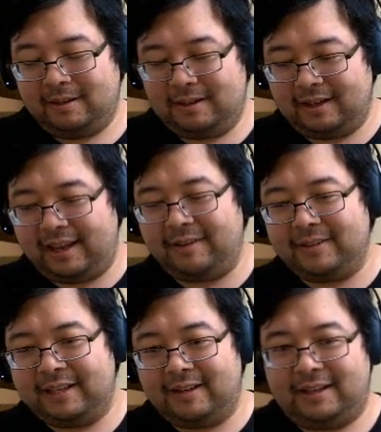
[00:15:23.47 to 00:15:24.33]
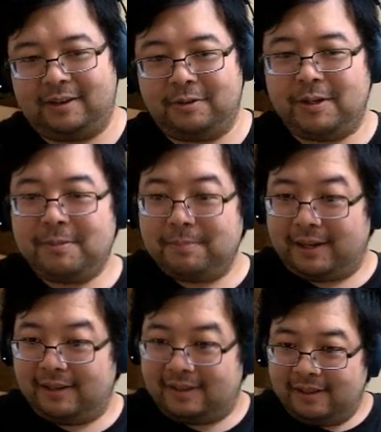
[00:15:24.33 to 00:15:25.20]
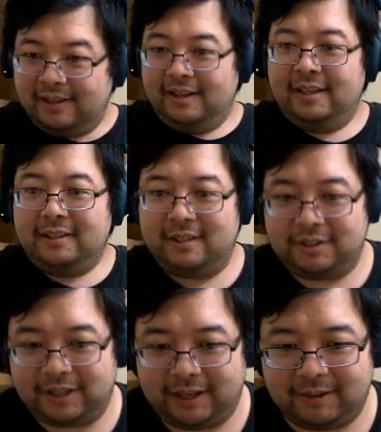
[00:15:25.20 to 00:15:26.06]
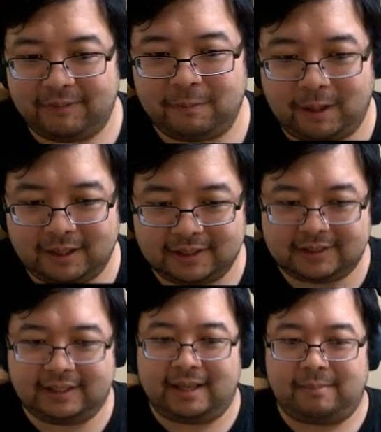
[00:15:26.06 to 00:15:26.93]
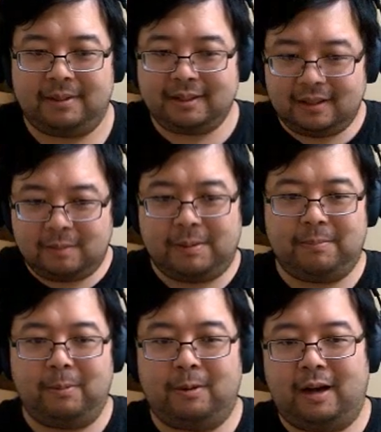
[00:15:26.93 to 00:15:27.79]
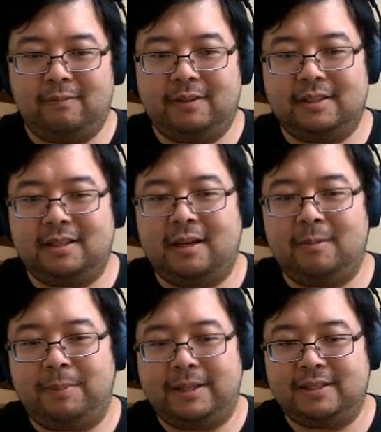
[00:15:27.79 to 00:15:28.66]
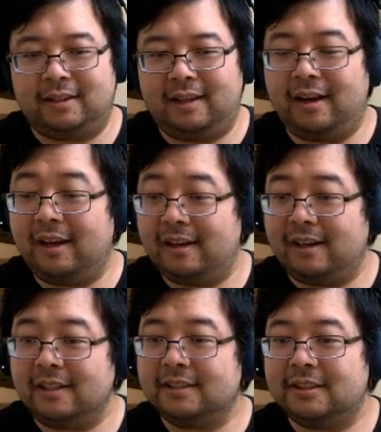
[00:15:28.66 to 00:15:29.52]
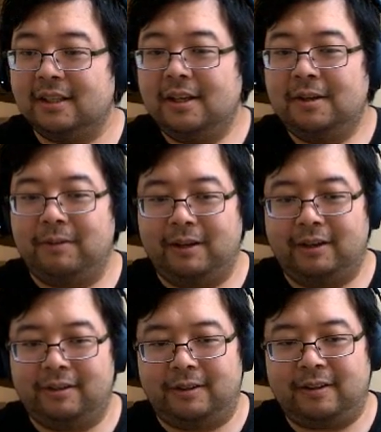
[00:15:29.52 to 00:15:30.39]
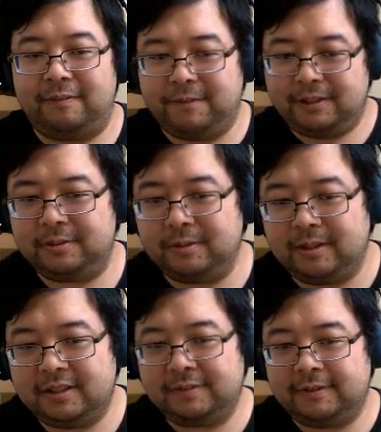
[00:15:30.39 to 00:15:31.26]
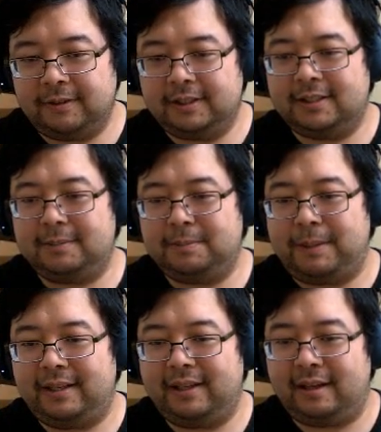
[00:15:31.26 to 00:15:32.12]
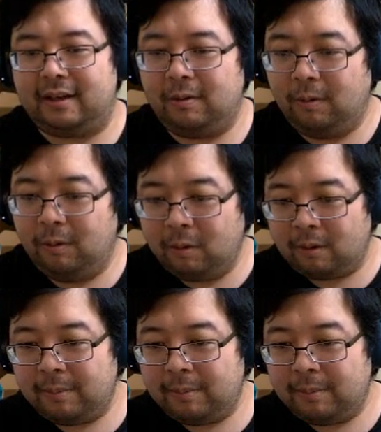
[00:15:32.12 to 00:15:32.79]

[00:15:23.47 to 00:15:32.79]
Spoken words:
countdown and a green button to try and watch a CM. It's a little bit more obvious now based on the icons what you're doing. The first one is of course spending an orb.